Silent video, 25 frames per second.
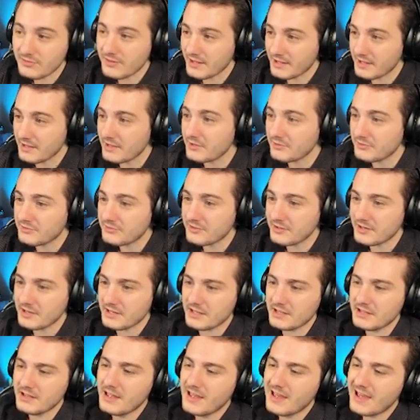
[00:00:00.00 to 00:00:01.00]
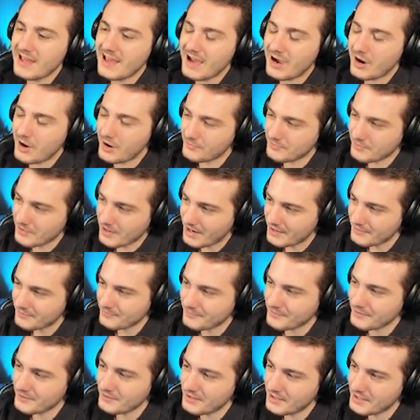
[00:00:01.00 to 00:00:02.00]
that is like a city. However,
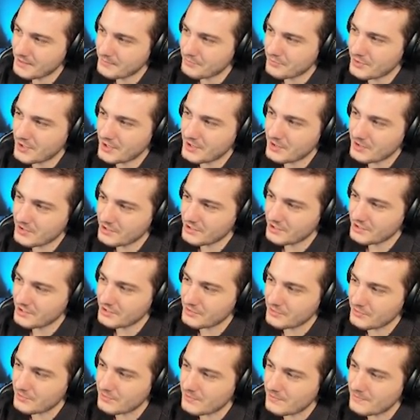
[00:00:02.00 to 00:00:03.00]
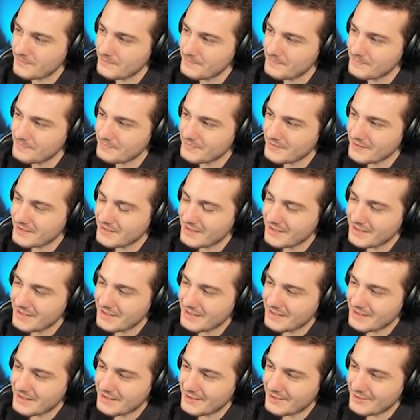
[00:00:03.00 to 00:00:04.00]
I feel like PragerU
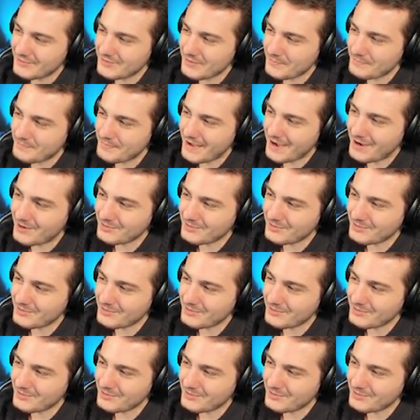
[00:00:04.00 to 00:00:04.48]
is